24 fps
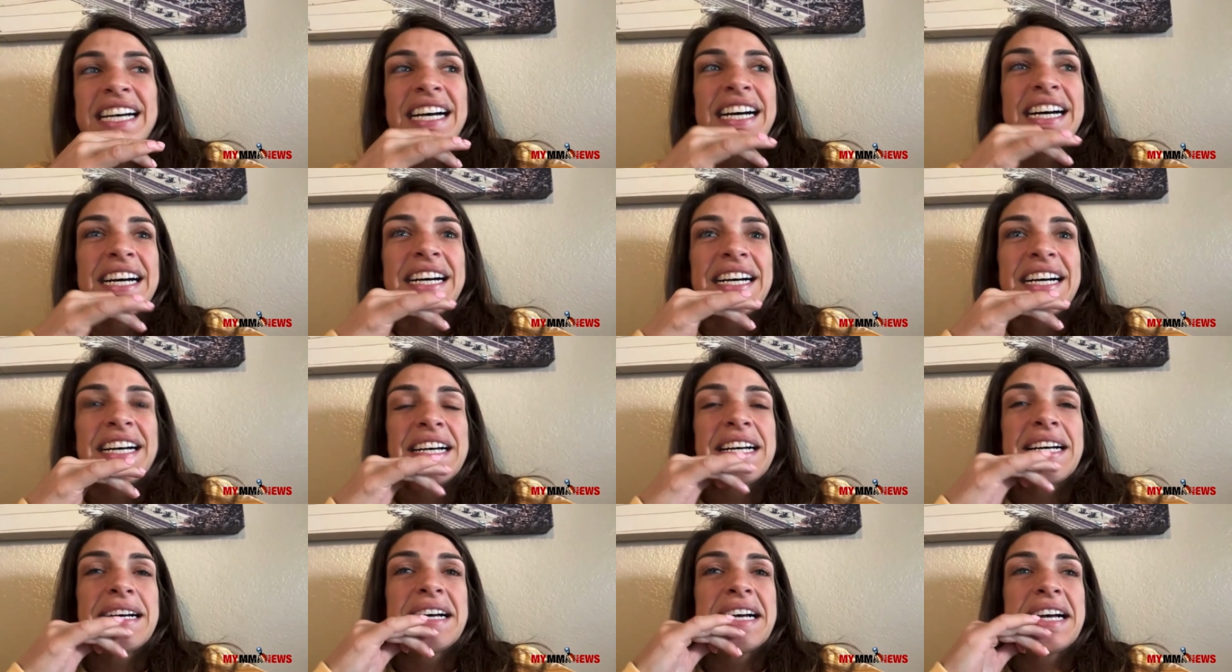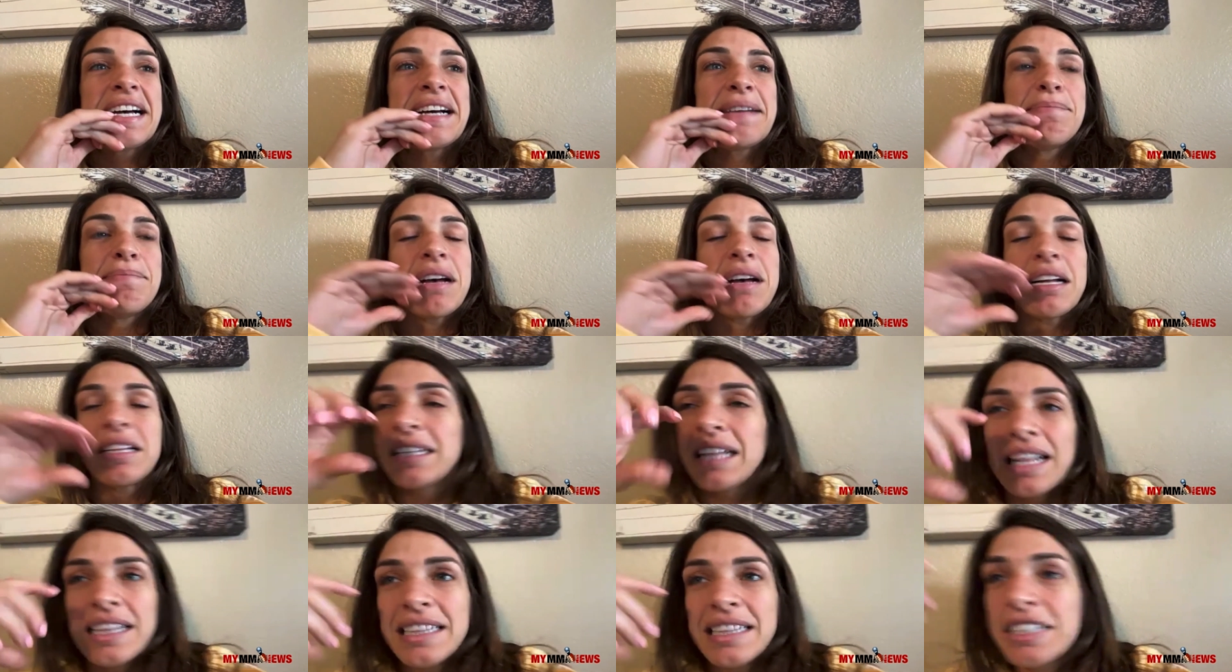um,
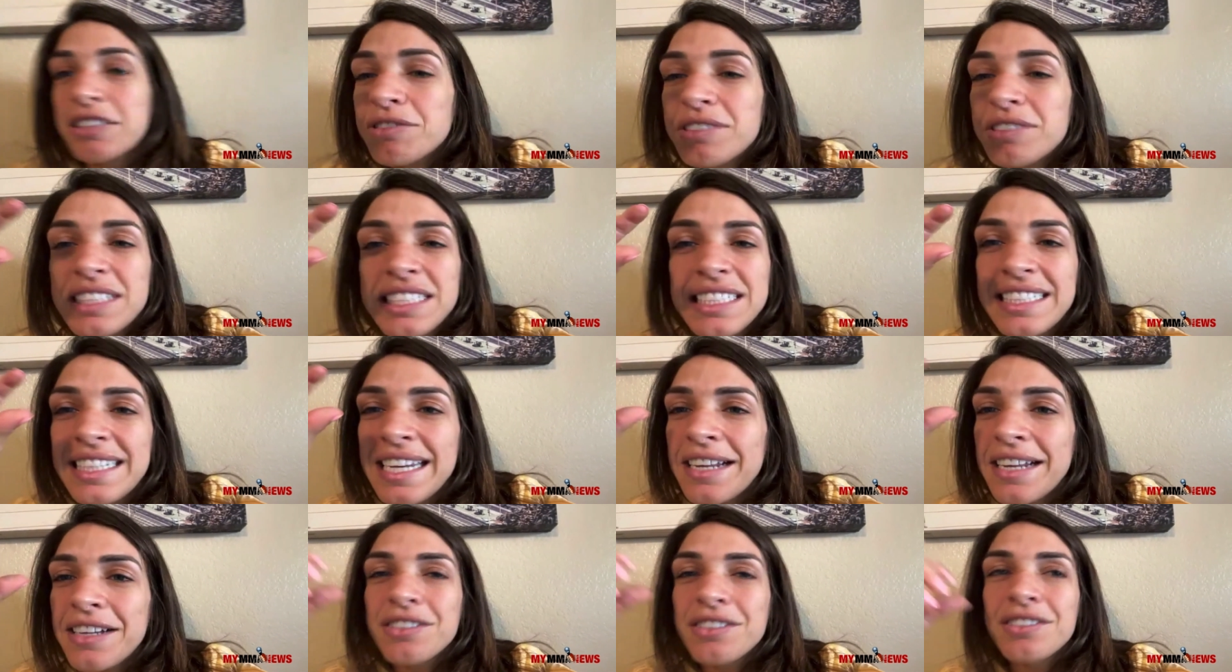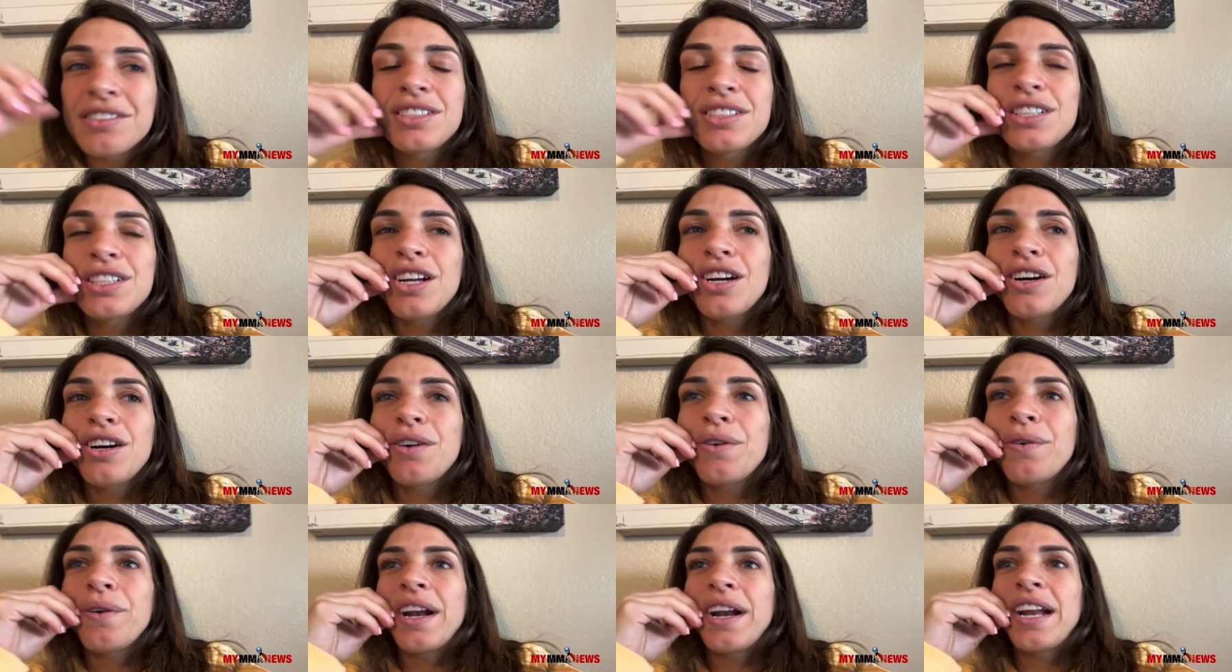a, a, little details, you
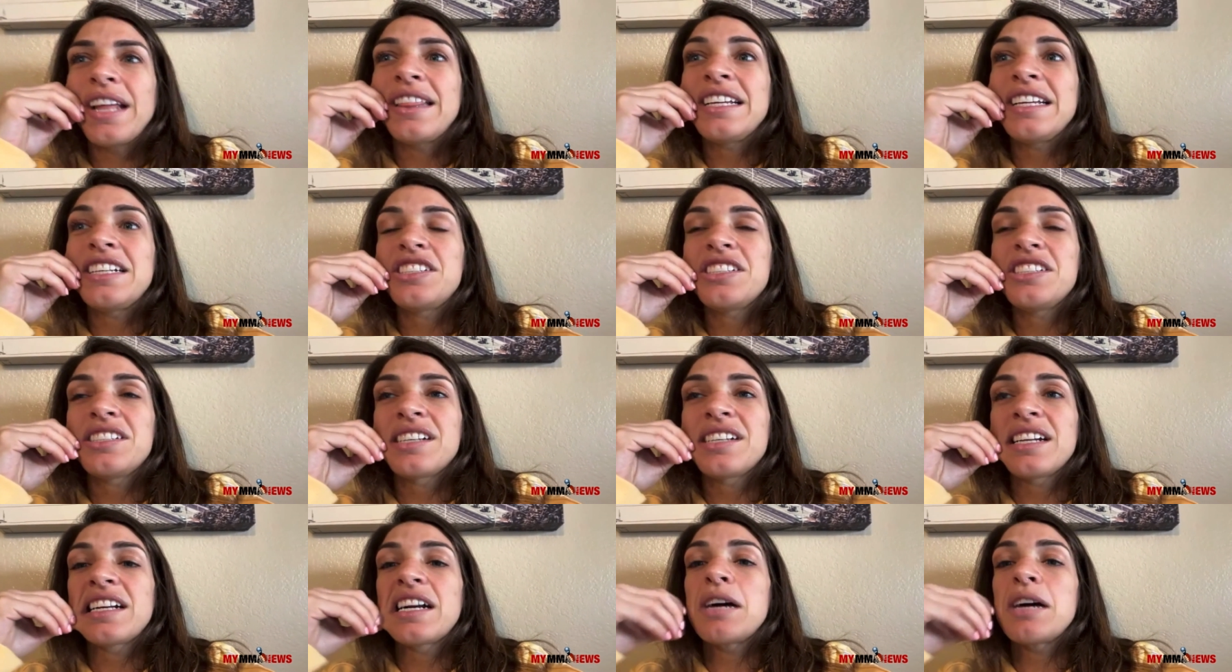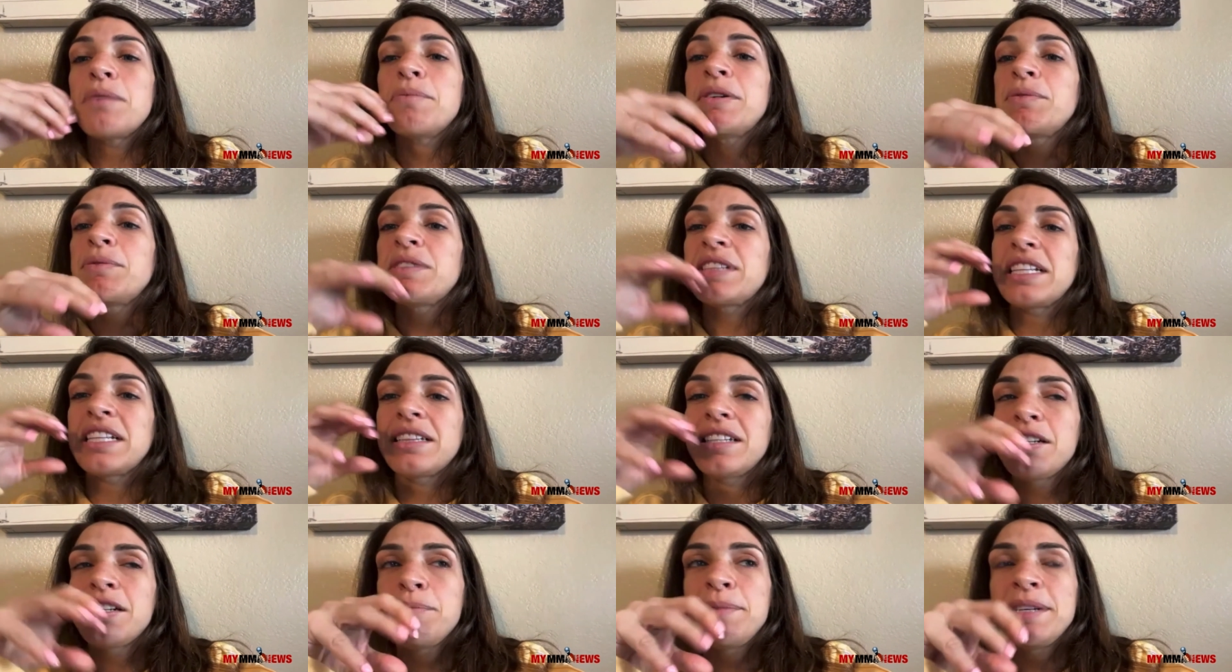know, and I think she's going to come in with
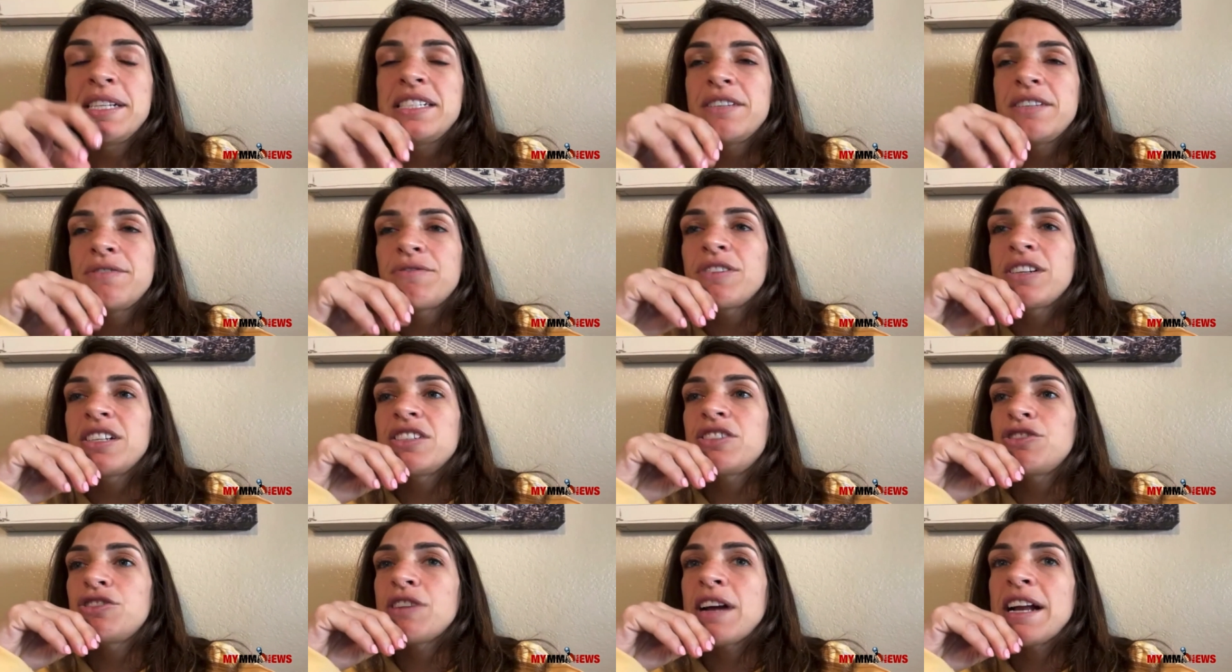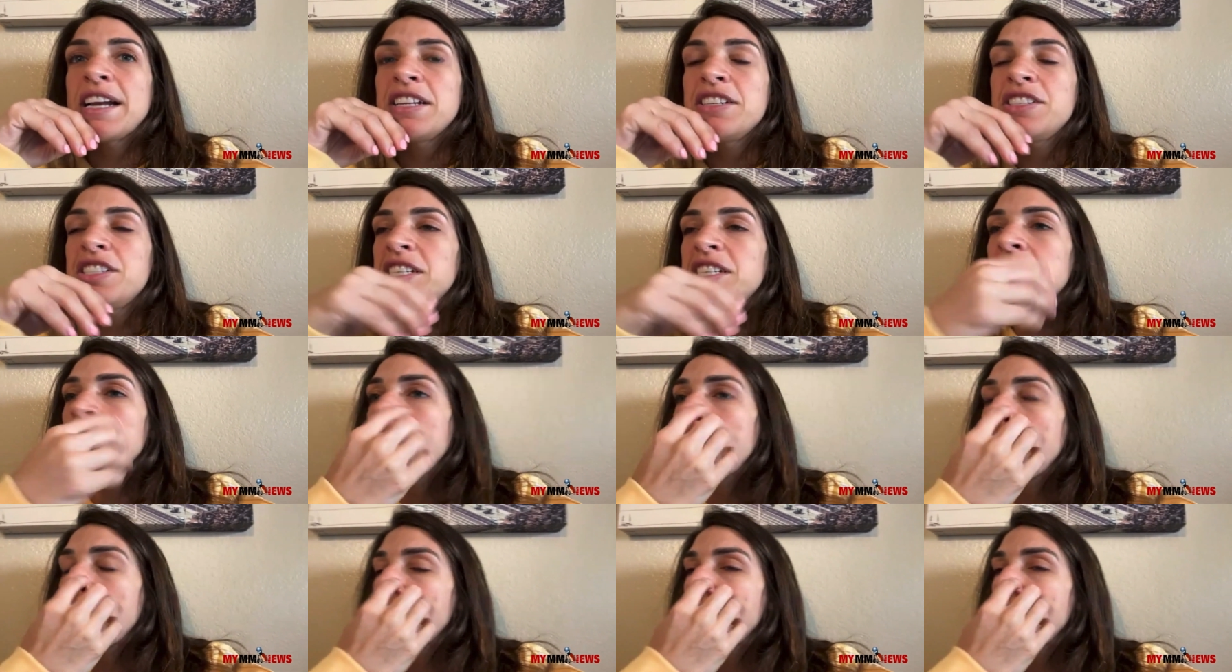a little bit different strategy.